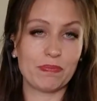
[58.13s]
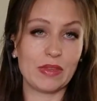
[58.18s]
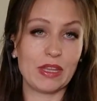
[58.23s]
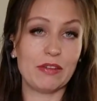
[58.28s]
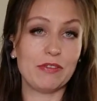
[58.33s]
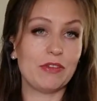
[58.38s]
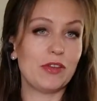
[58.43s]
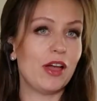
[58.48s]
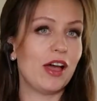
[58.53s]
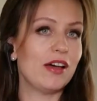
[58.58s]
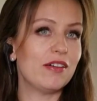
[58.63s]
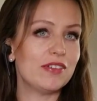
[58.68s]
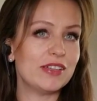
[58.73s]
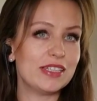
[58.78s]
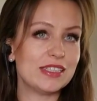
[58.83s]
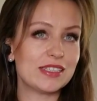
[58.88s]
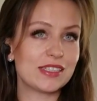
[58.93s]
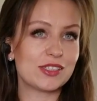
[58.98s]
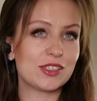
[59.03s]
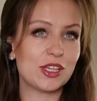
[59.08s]
If you have
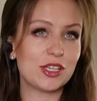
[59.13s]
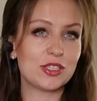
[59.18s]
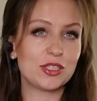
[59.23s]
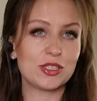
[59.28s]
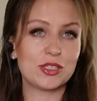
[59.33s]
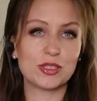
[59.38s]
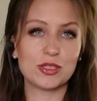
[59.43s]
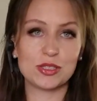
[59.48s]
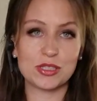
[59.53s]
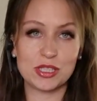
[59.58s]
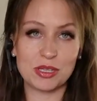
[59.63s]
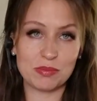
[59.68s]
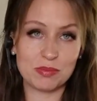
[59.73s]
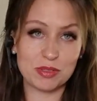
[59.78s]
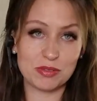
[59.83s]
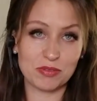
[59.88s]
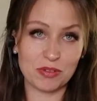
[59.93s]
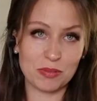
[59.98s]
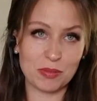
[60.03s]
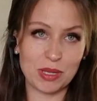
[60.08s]
any suggestions or
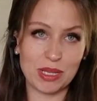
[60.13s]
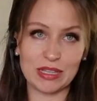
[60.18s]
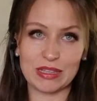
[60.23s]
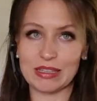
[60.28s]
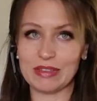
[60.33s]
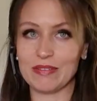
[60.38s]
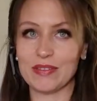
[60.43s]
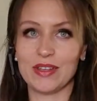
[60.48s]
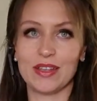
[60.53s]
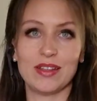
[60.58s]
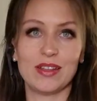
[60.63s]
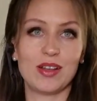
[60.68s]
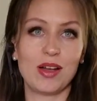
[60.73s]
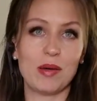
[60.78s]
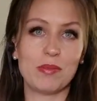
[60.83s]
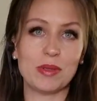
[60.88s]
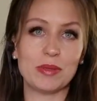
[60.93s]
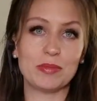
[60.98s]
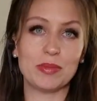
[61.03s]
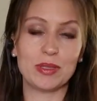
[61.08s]
tips for me, leave it in the
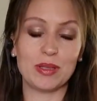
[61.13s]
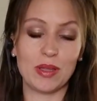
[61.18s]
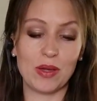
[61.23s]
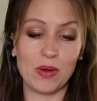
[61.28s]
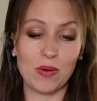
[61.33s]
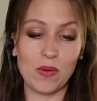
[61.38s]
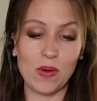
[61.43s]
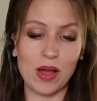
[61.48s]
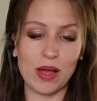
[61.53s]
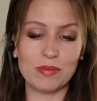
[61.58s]
comment below.